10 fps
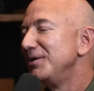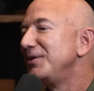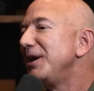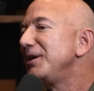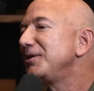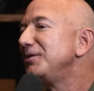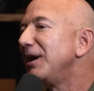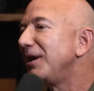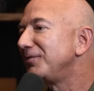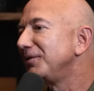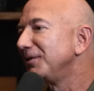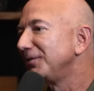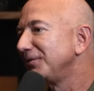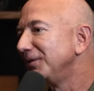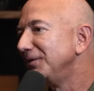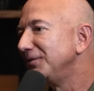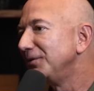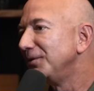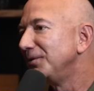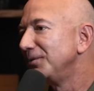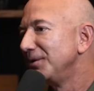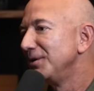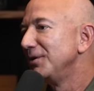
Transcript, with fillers: they could effortlessly do